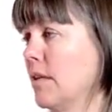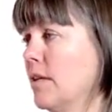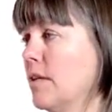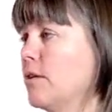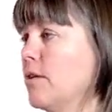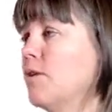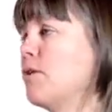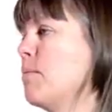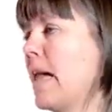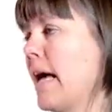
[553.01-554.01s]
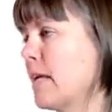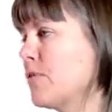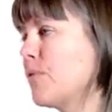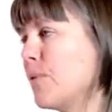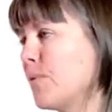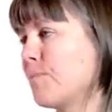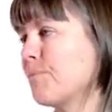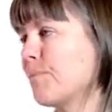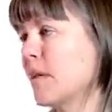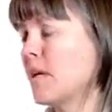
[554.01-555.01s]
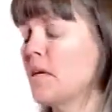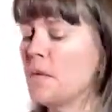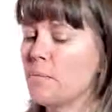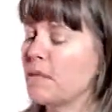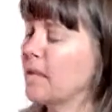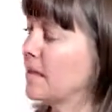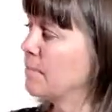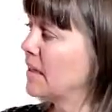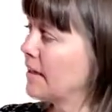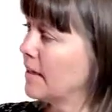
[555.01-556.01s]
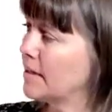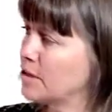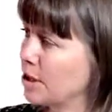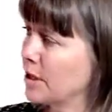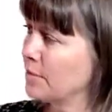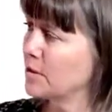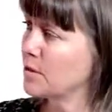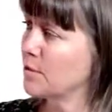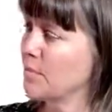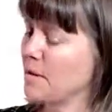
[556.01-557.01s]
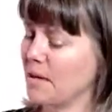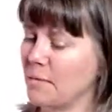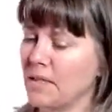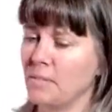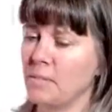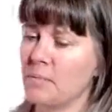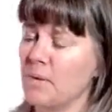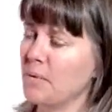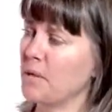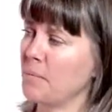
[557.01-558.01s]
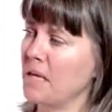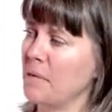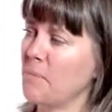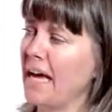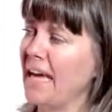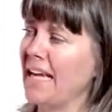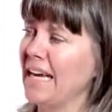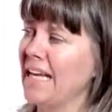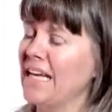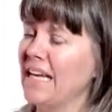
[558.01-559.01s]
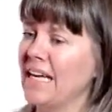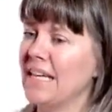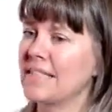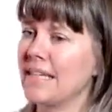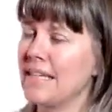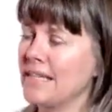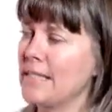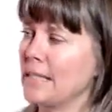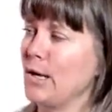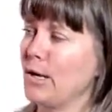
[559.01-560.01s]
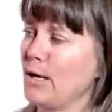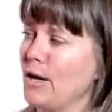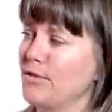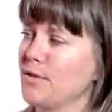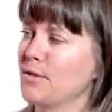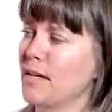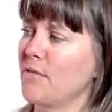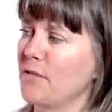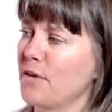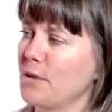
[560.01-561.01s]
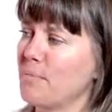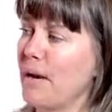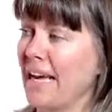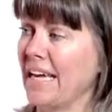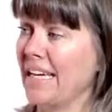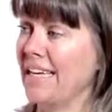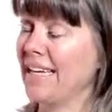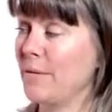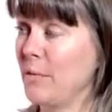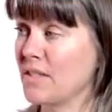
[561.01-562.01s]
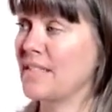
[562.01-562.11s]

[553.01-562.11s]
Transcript: you can plan for. Mm-hmm. But in the journey we talk about when people come in pain, it's easy to look after yourself when you're in pain in one